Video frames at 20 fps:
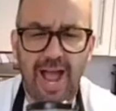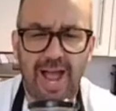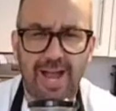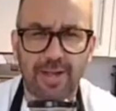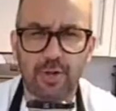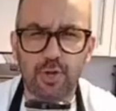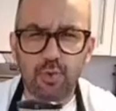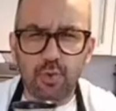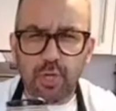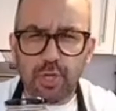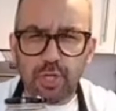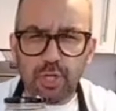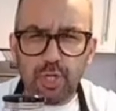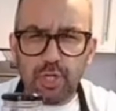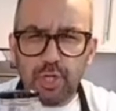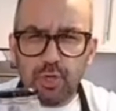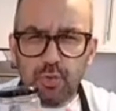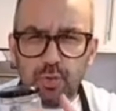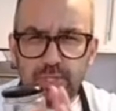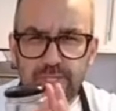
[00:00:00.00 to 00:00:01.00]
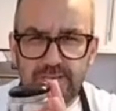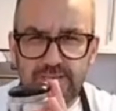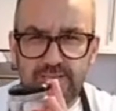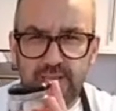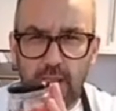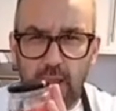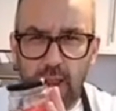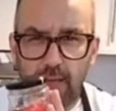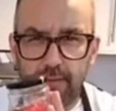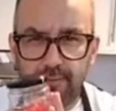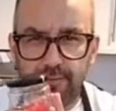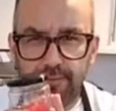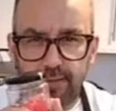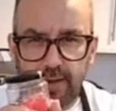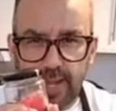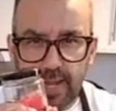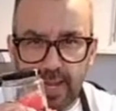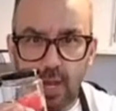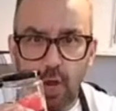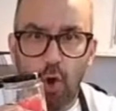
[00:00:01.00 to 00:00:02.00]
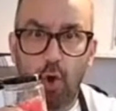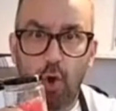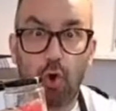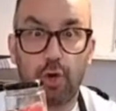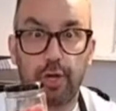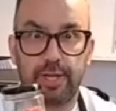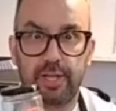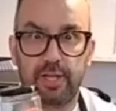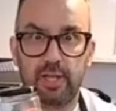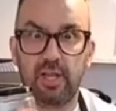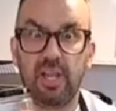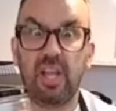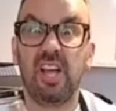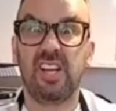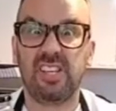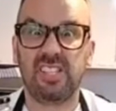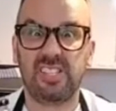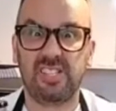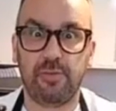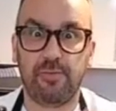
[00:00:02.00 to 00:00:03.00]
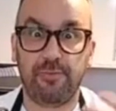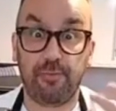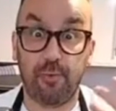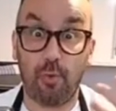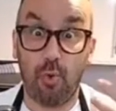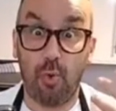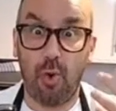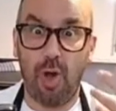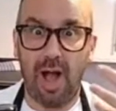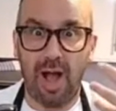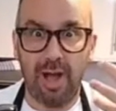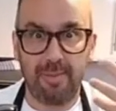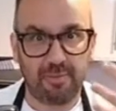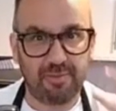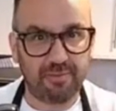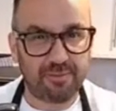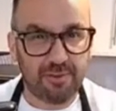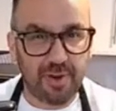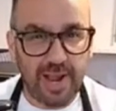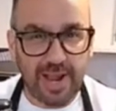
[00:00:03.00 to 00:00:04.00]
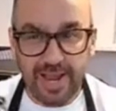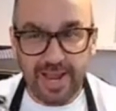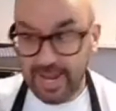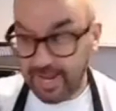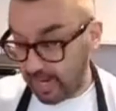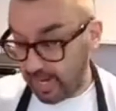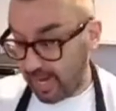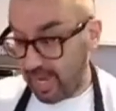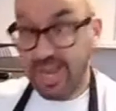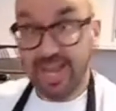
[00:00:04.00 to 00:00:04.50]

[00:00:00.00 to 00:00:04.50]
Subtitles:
and you can use this lovely oil for frying.